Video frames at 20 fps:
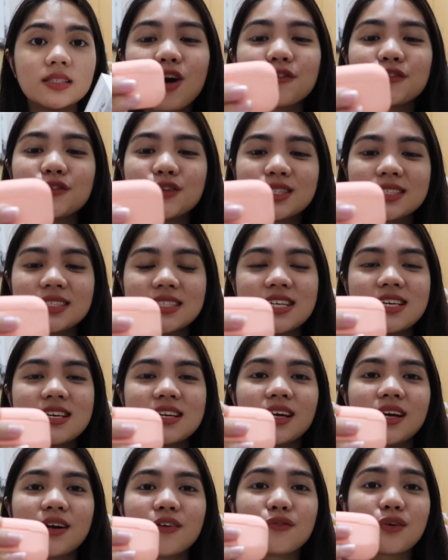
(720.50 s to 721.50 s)

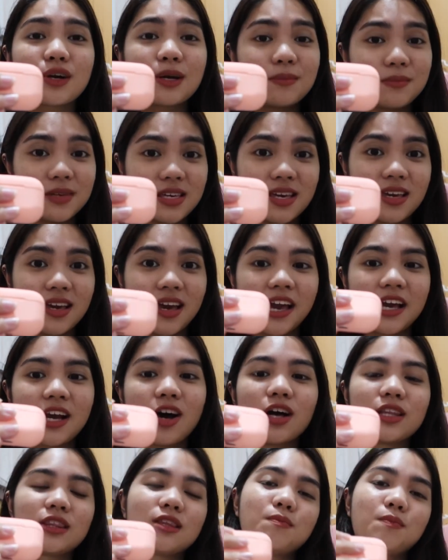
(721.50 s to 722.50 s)
Obviously, for me, I
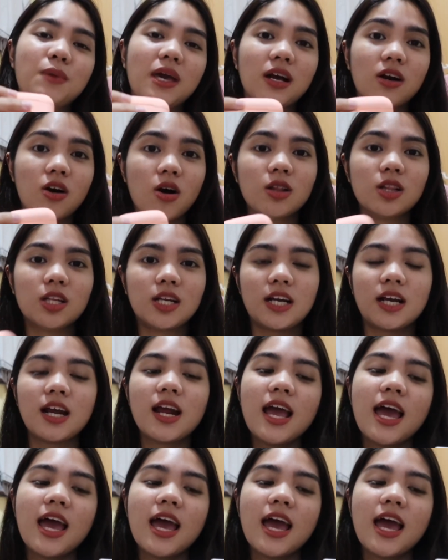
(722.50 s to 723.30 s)
got the pink color.